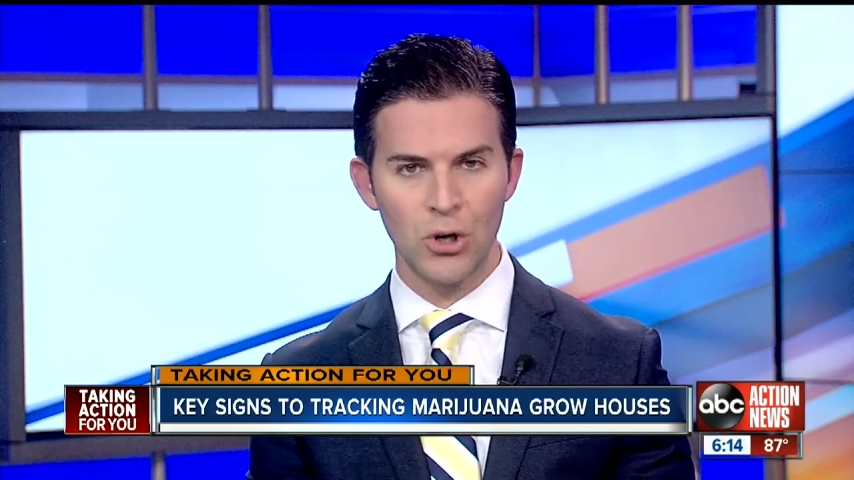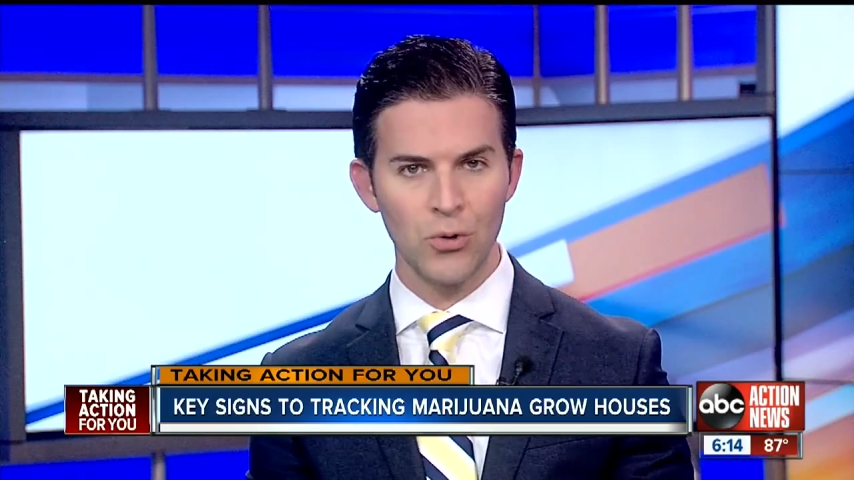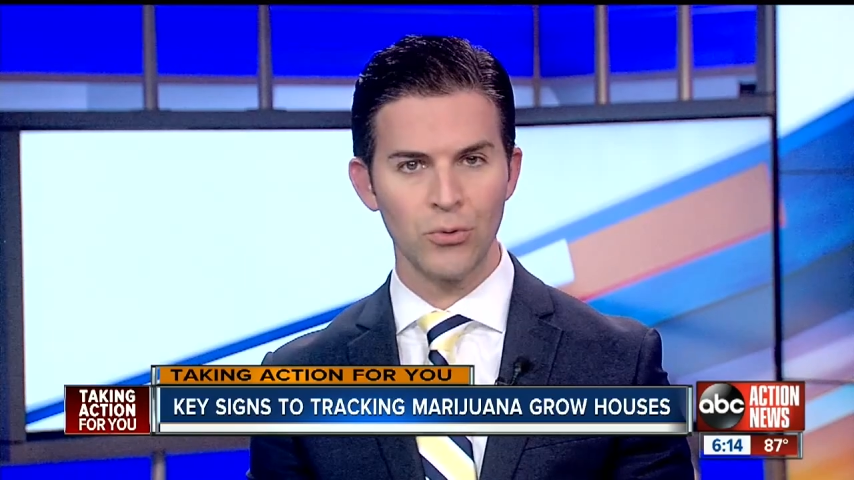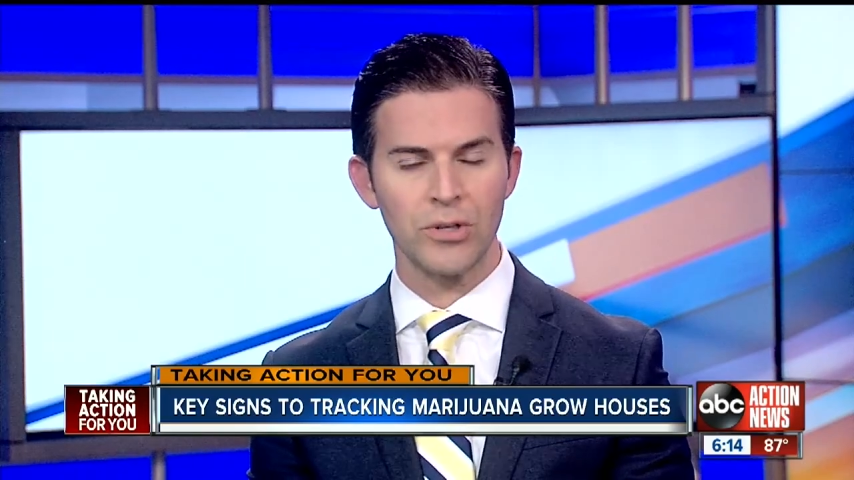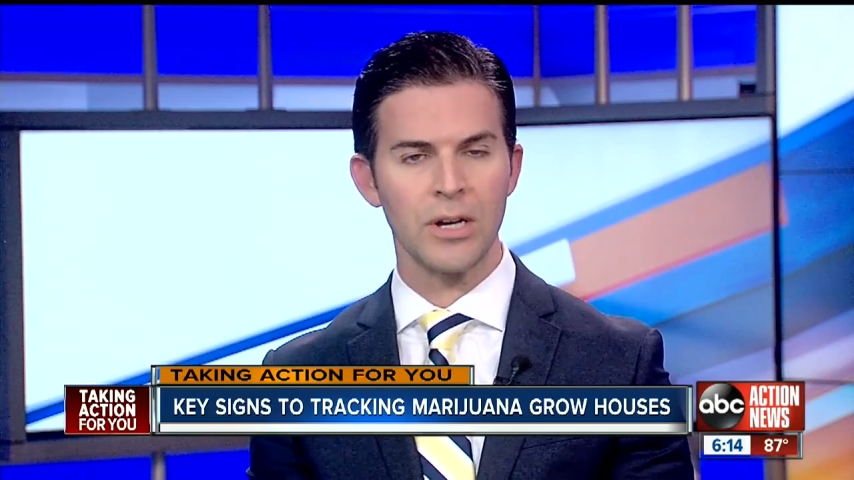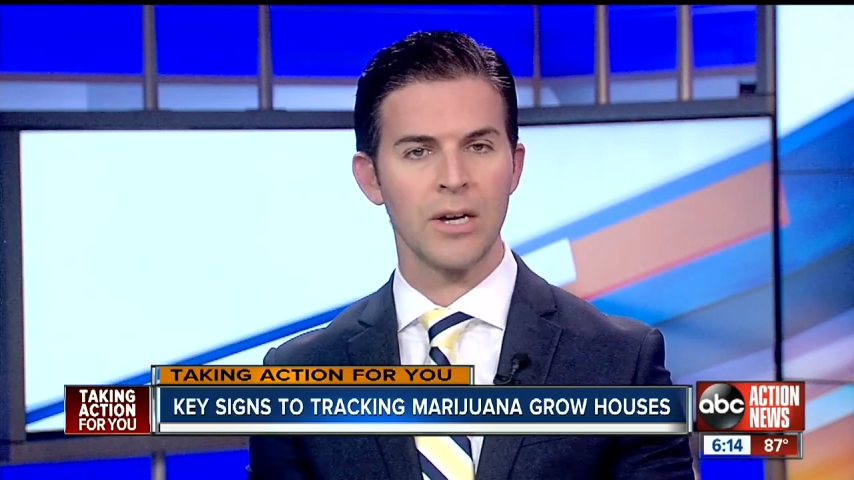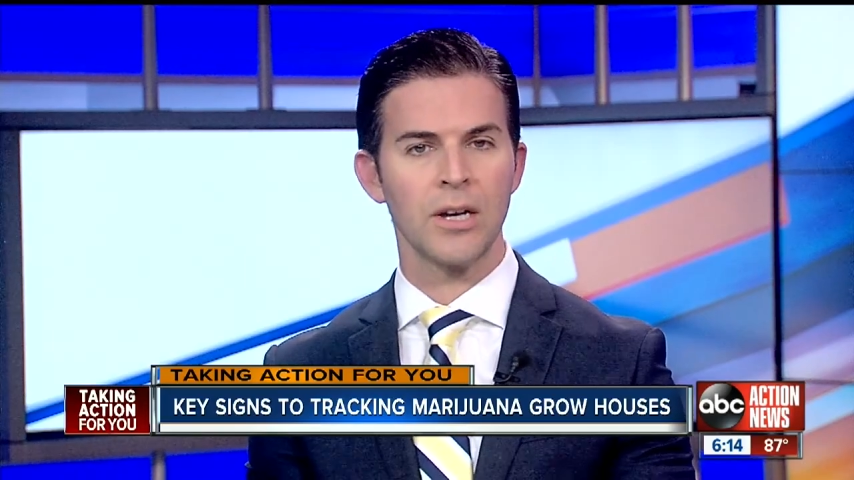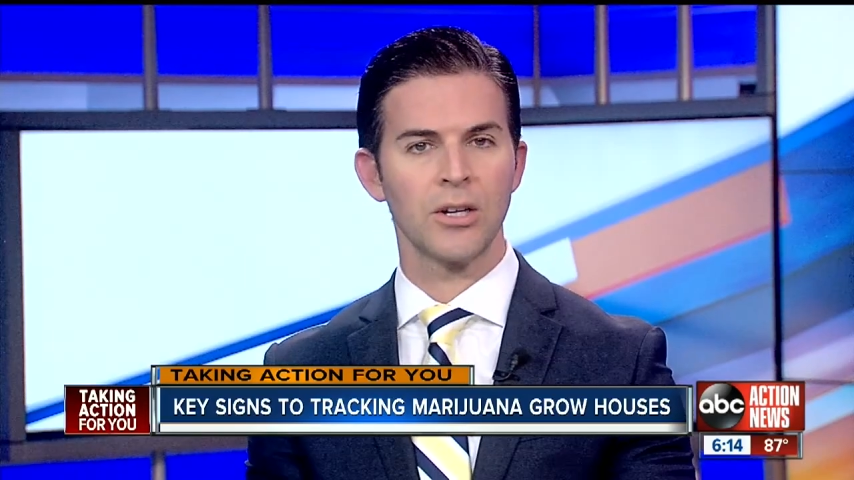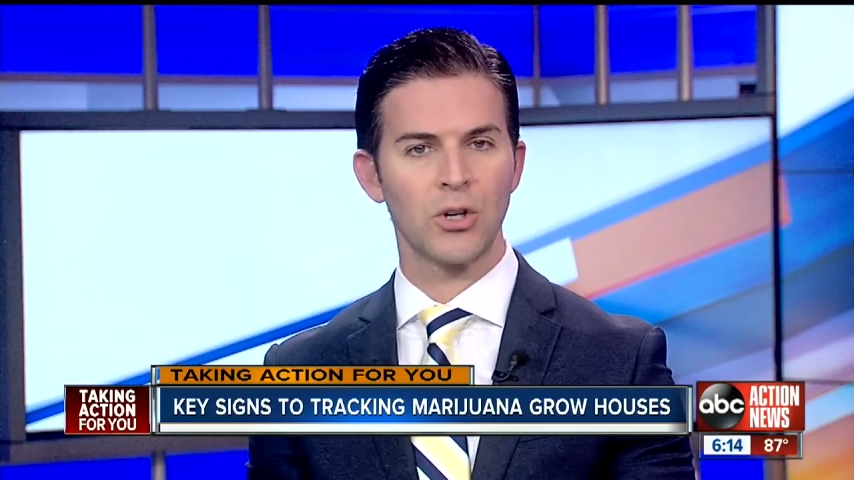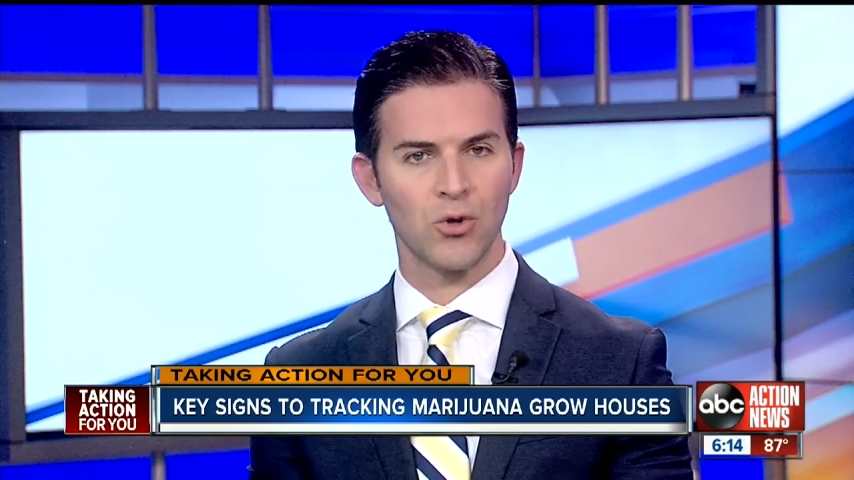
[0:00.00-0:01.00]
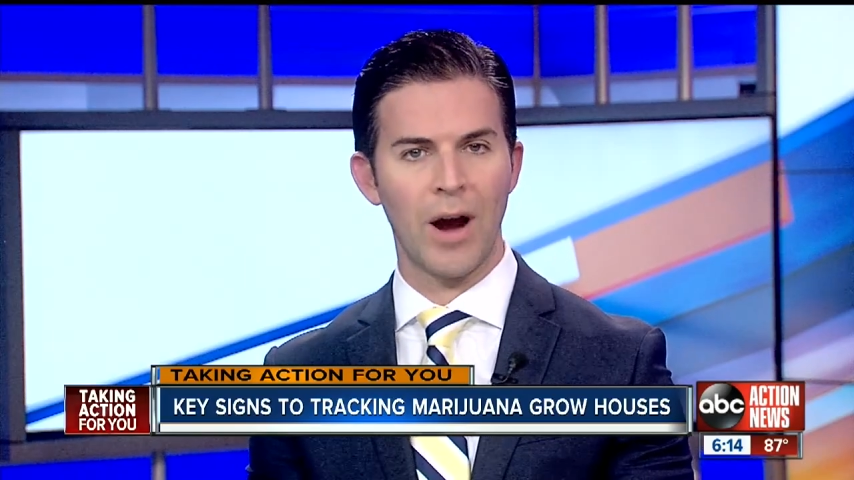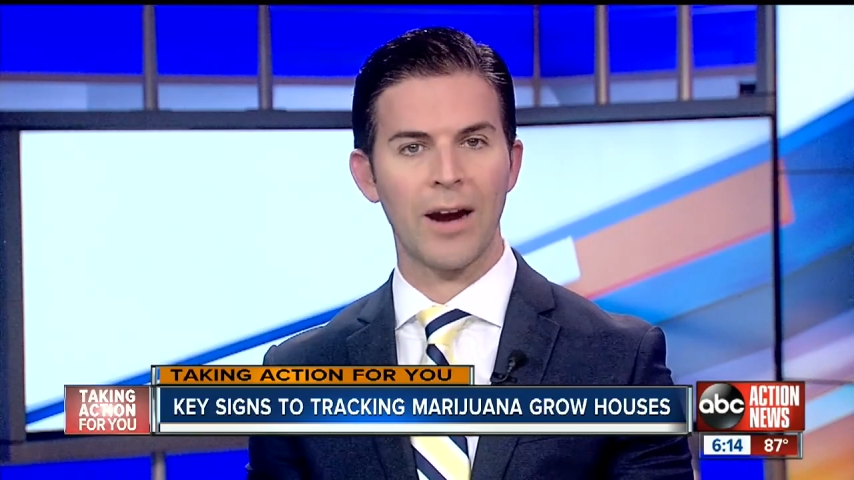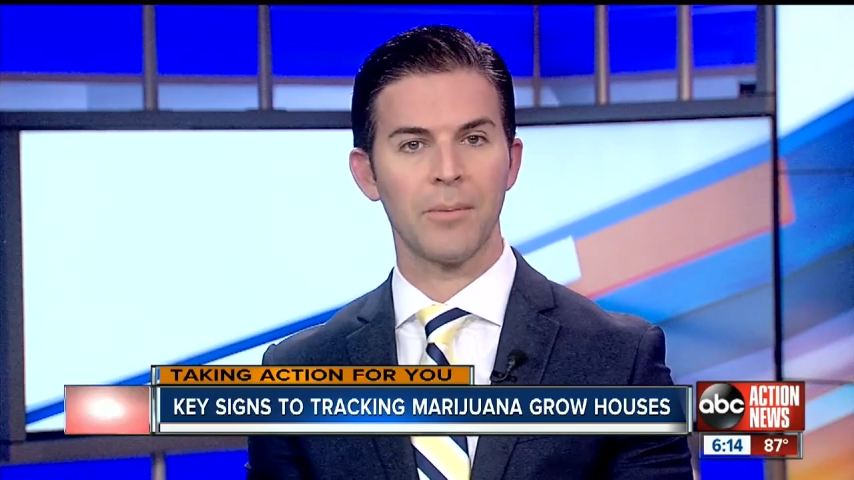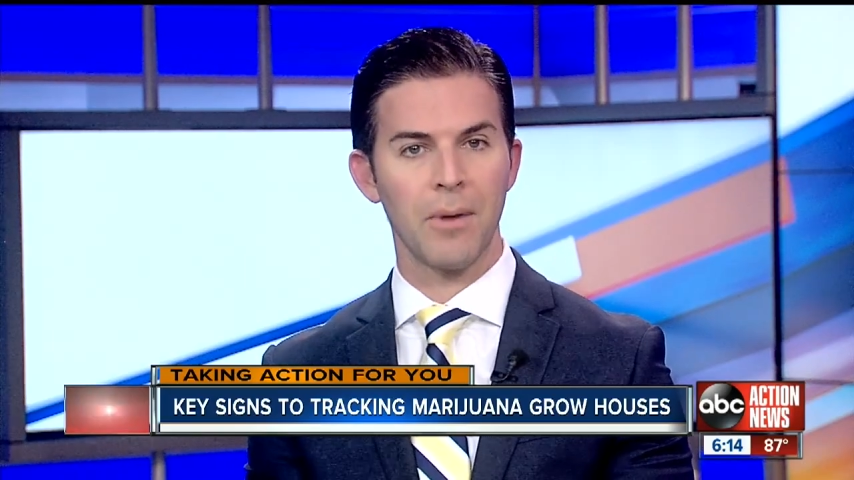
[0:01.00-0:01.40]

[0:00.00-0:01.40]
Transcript: use to track